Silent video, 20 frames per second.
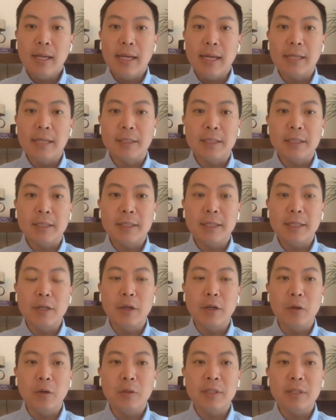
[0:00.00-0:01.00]
is just the
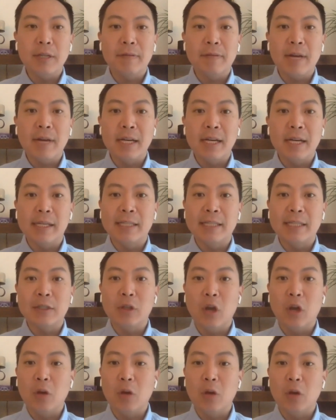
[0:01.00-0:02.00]
use of kind of these
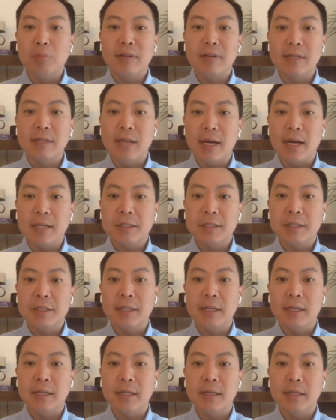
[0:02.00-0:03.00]
low
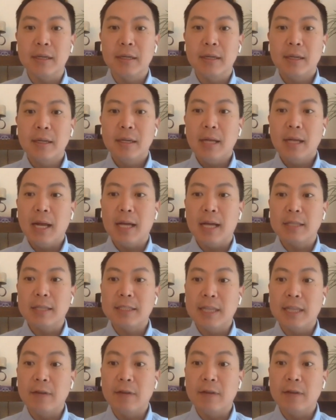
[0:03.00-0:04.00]
production
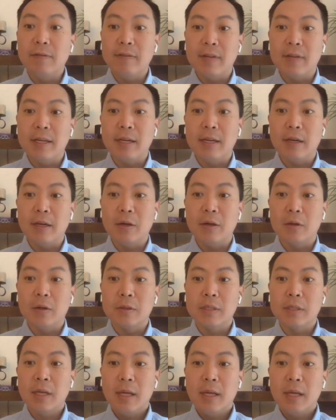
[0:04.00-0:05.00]
selfie videos,